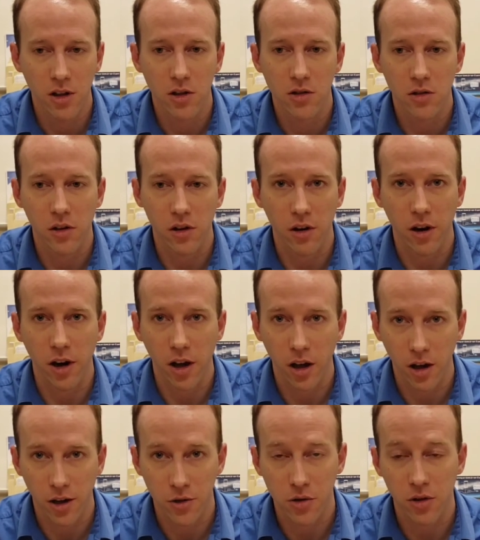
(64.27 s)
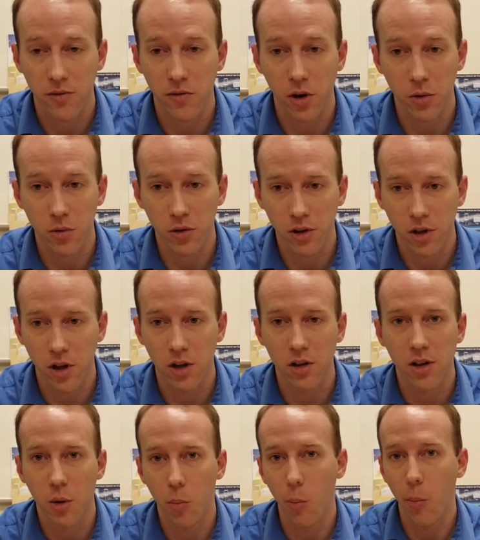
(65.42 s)
So they're actually federally
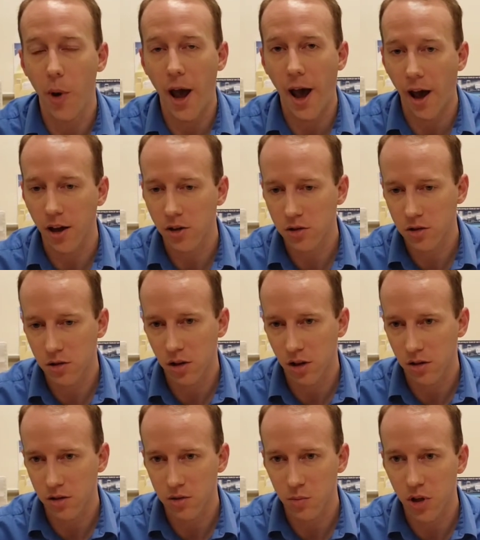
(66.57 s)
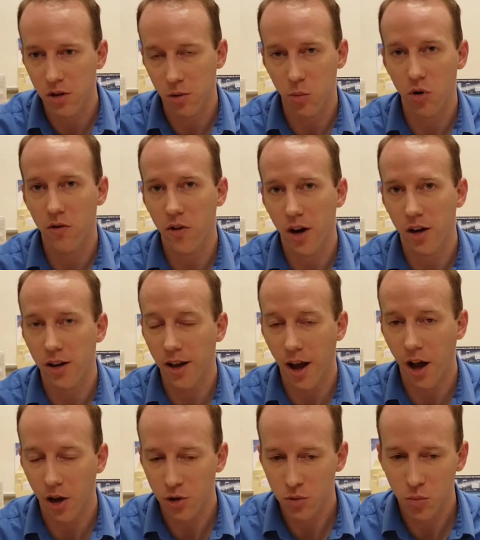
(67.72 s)
backed. That doesn't mean they're provided
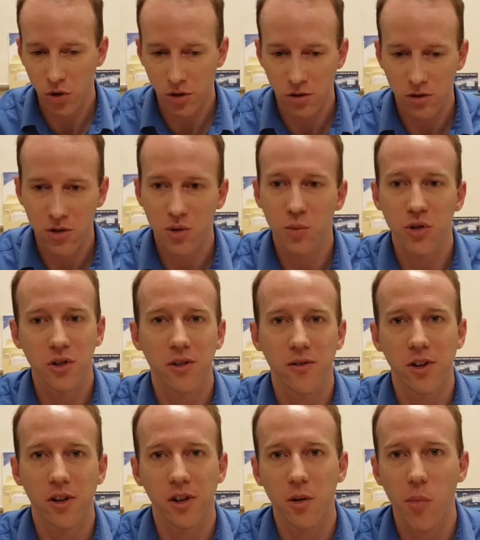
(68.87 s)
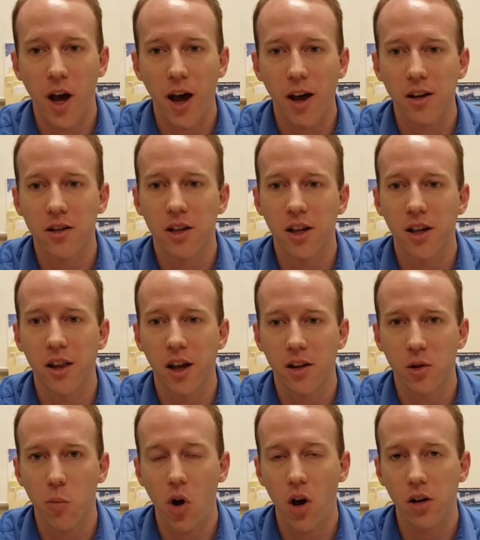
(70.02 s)
cash, but they're specifically backed in that
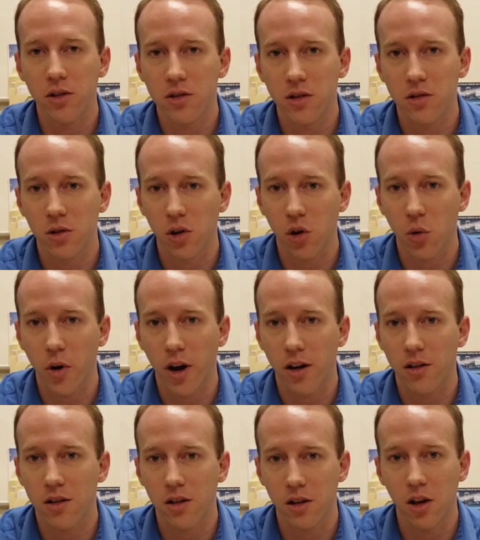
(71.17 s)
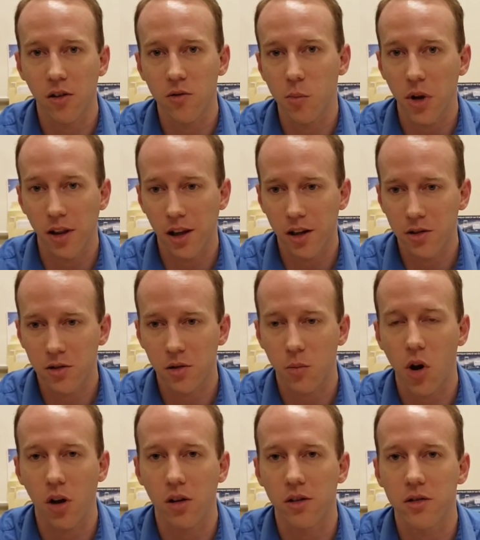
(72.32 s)
their policies are correct and the government likes their
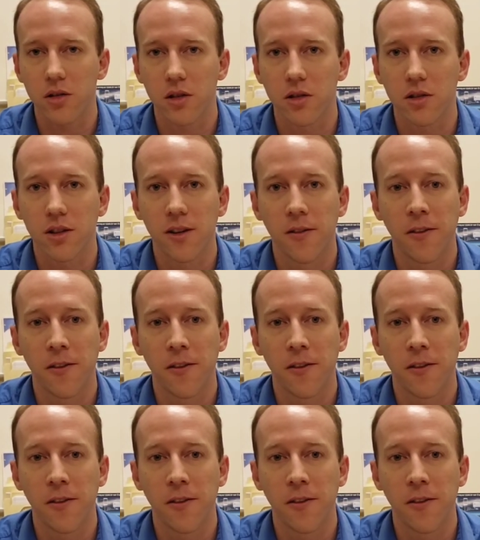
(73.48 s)
policies.